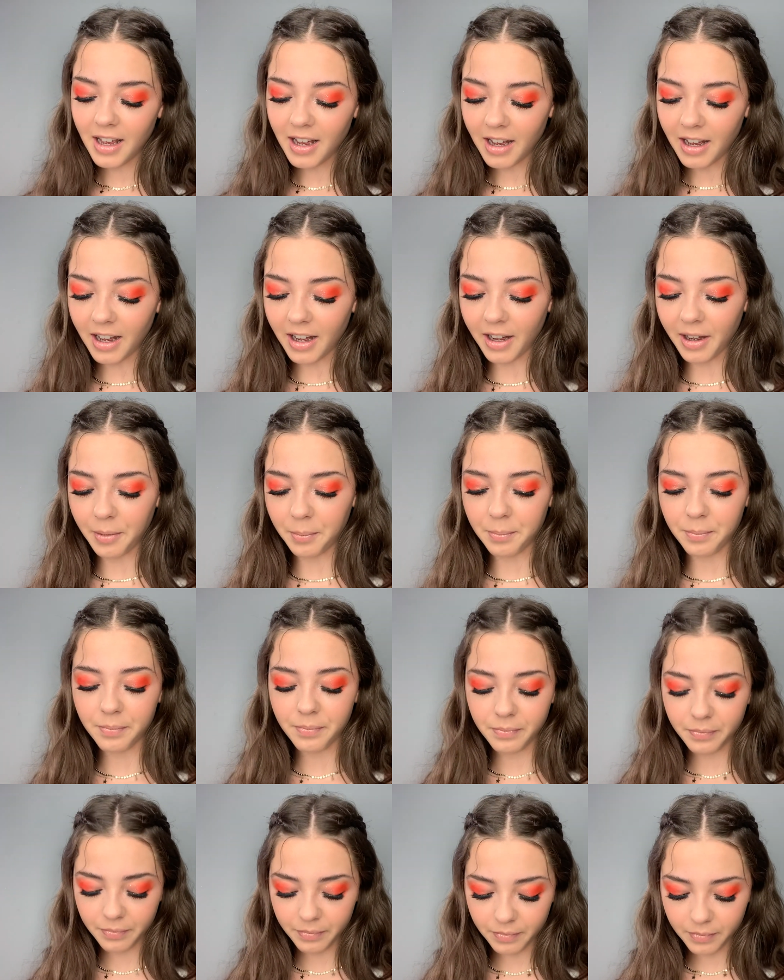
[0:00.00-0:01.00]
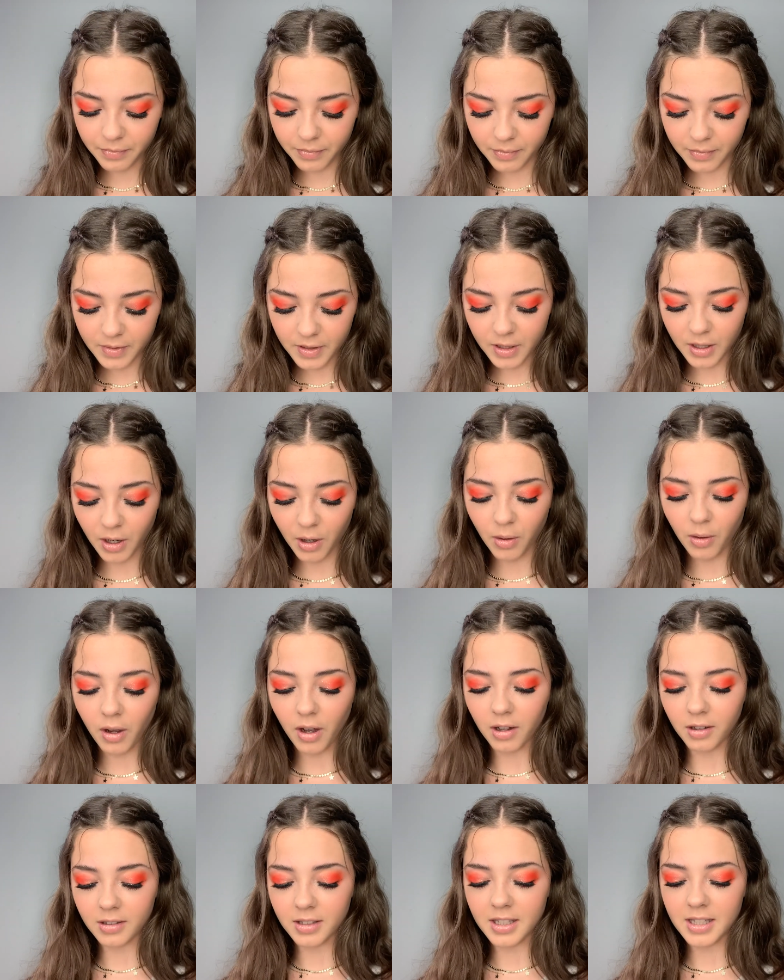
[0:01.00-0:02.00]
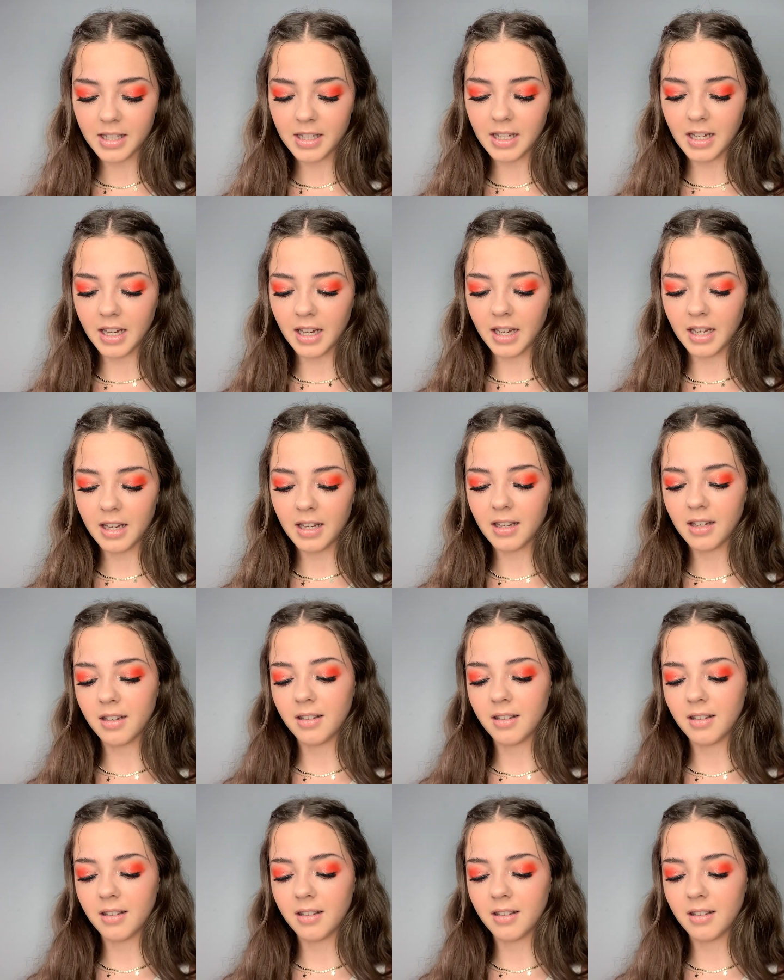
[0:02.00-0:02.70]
So I'll see.